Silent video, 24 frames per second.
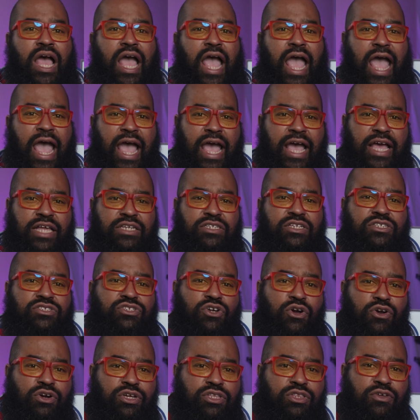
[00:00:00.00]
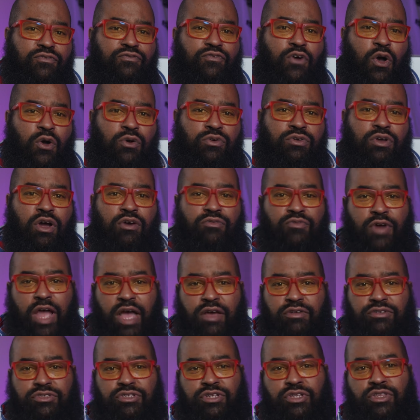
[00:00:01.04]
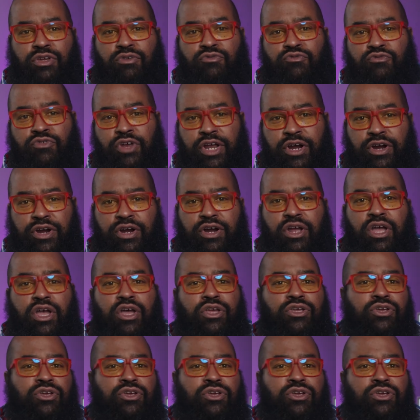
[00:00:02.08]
And turning the phone around to the rear,